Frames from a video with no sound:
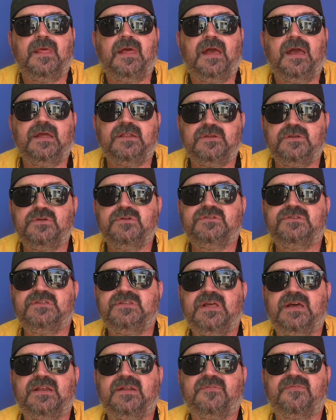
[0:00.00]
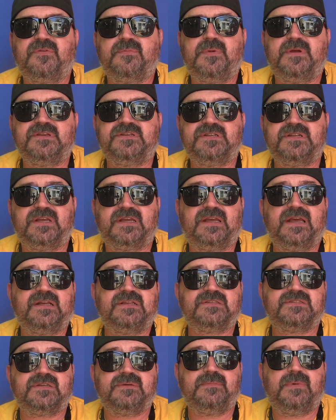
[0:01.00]
and using that information
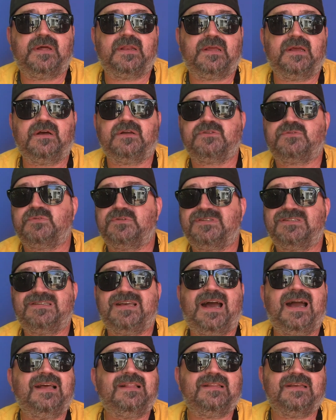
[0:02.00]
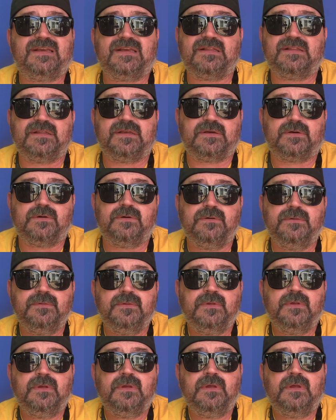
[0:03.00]
against somebody else, which is highly illegal
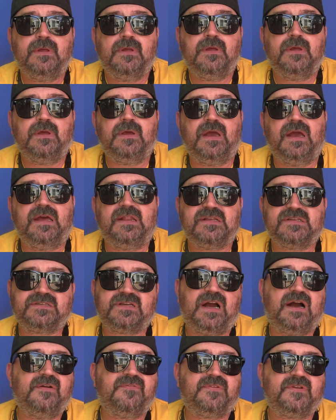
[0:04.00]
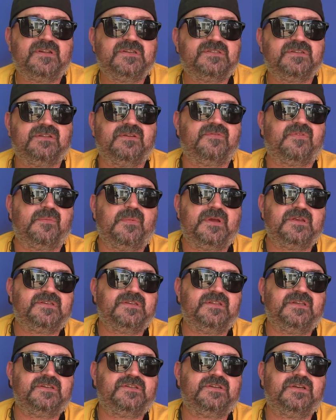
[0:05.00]
and it's confidential
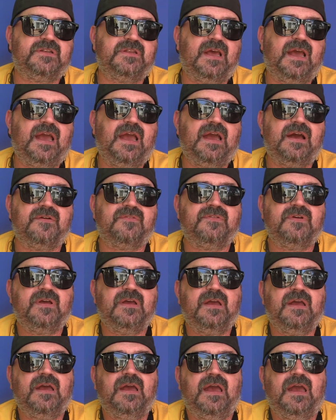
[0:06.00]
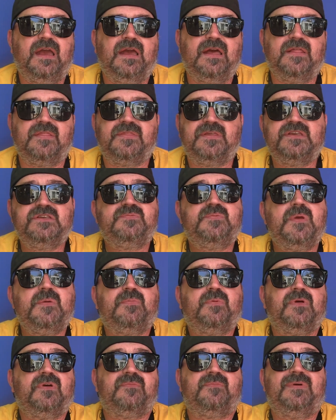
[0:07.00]
information they shouldn't have. And these
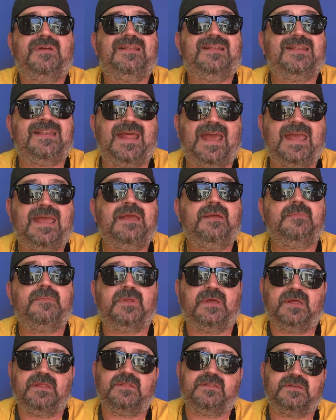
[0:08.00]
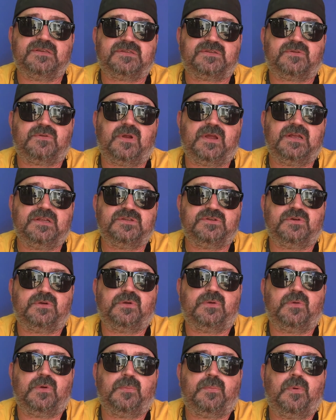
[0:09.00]
people have been named in this grand
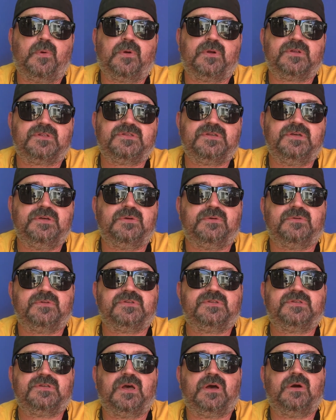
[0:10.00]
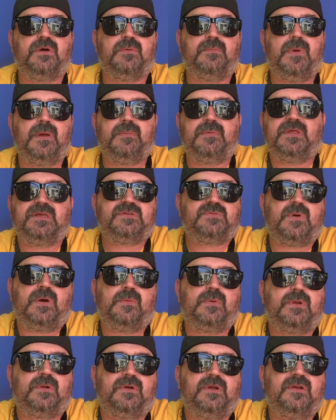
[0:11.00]
jury report too. So maybe that's why
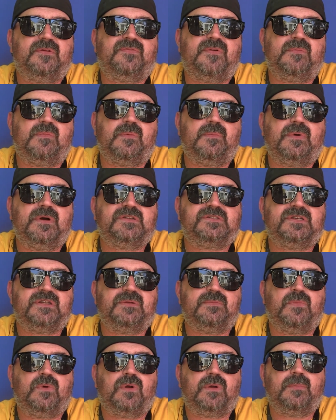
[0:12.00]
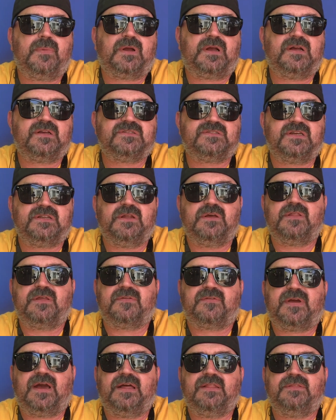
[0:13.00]
we don't hear from them much anymore because they know
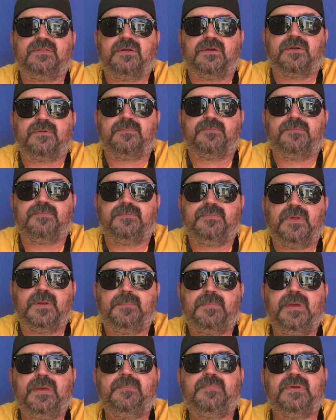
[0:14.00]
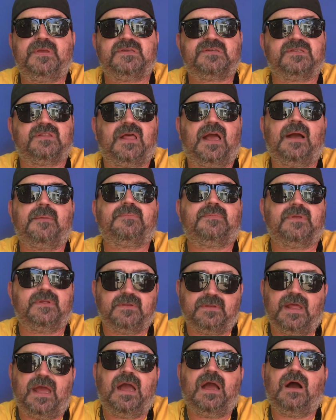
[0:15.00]
they've gotten their their pee slapped
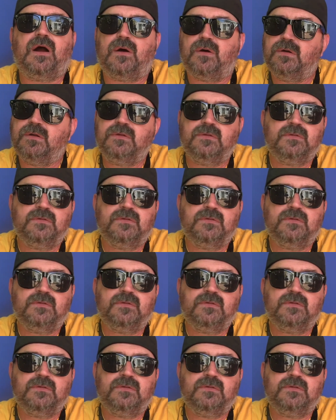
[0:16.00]
and now